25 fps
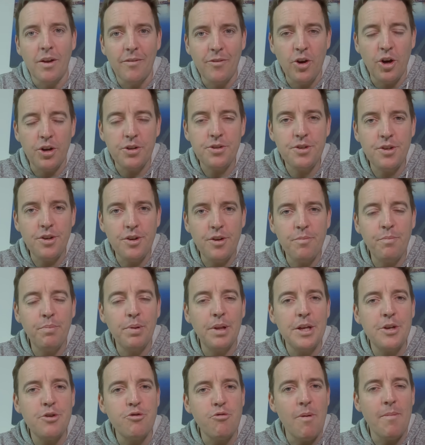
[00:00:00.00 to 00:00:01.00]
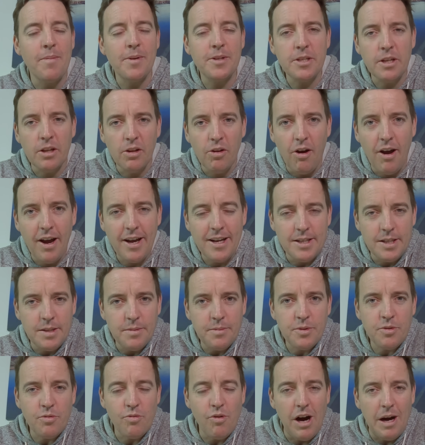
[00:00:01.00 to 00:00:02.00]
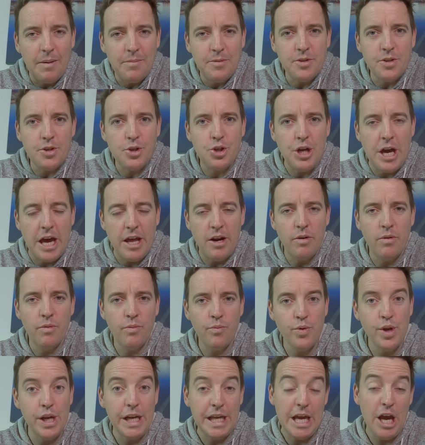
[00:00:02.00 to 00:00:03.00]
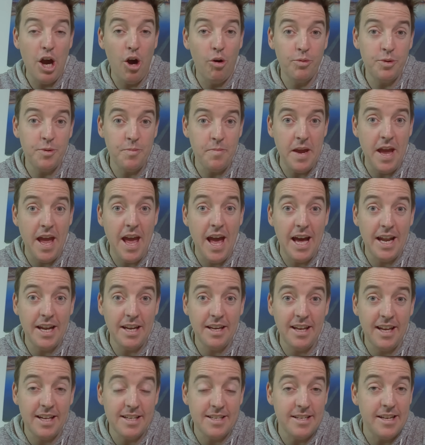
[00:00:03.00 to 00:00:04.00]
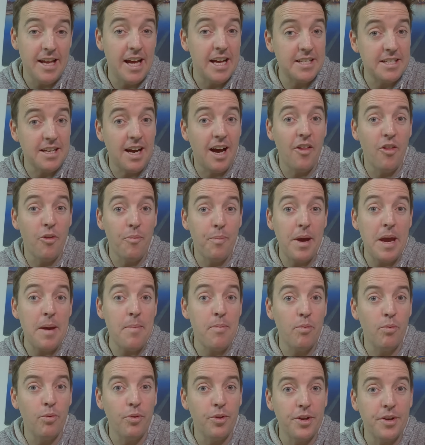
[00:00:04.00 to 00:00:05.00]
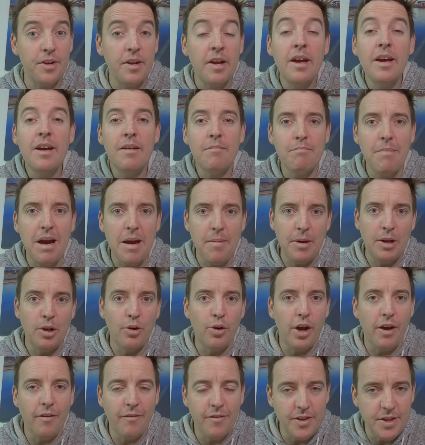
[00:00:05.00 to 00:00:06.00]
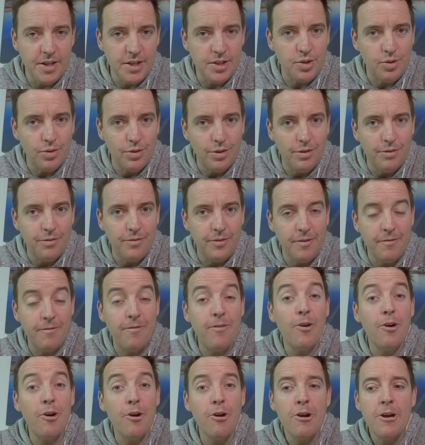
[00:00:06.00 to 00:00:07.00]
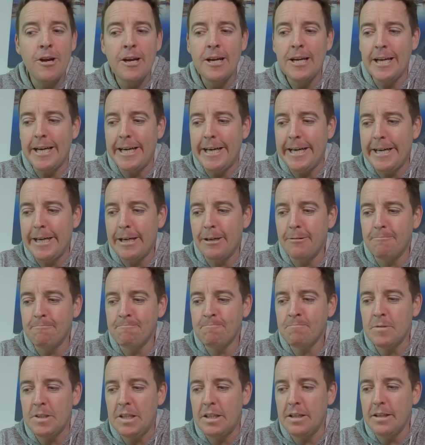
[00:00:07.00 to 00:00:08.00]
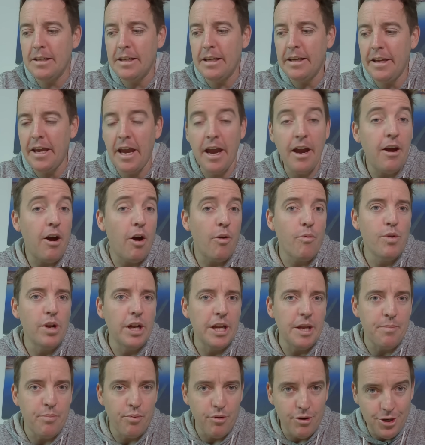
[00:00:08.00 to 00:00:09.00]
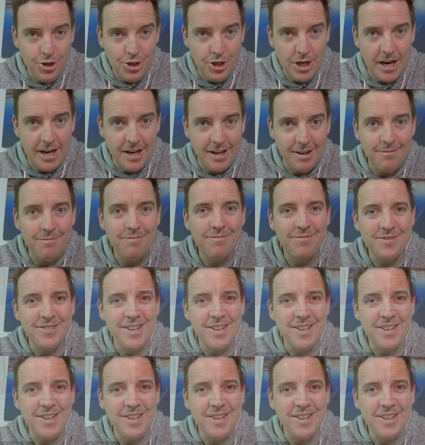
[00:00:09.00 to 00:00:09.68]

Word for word: while I've got you, please remember to like and subscribe to the channel. It really helps me out and gets it out to other people that may be looking for this sort of info. Um, yeah, I really appreciate it.